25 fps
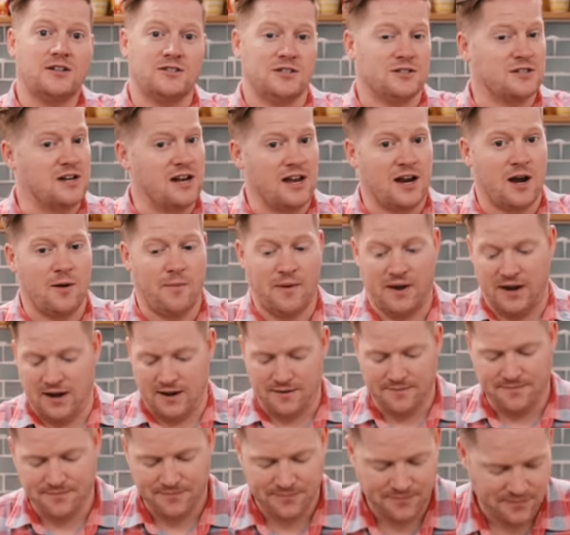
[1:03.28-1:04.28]
just click up
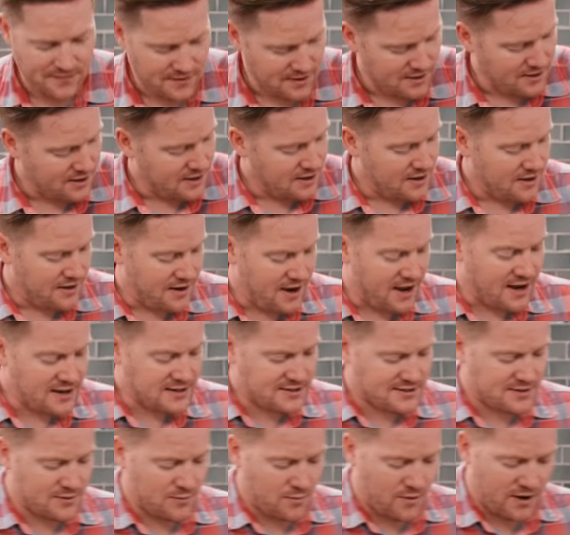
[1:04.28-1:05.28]
here.
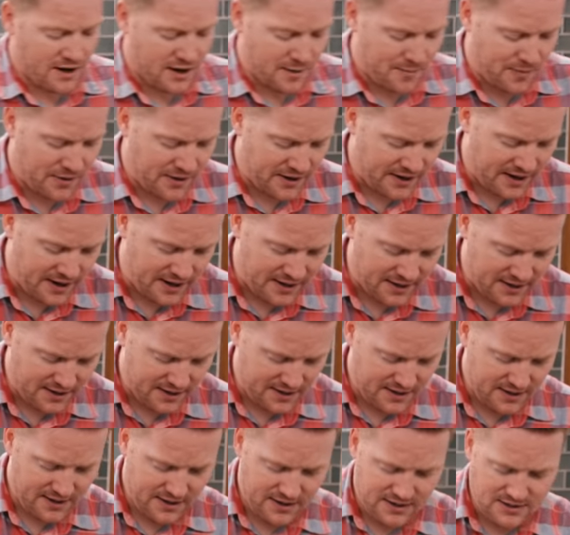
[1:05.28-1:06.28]
Next, we're gonna put
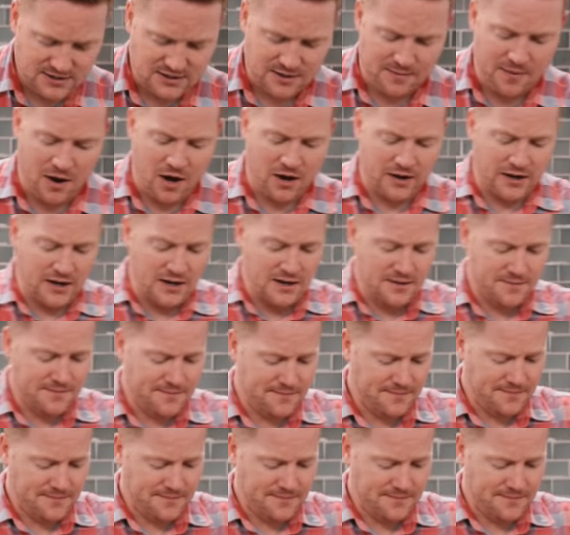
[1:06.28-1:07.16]
in some honey.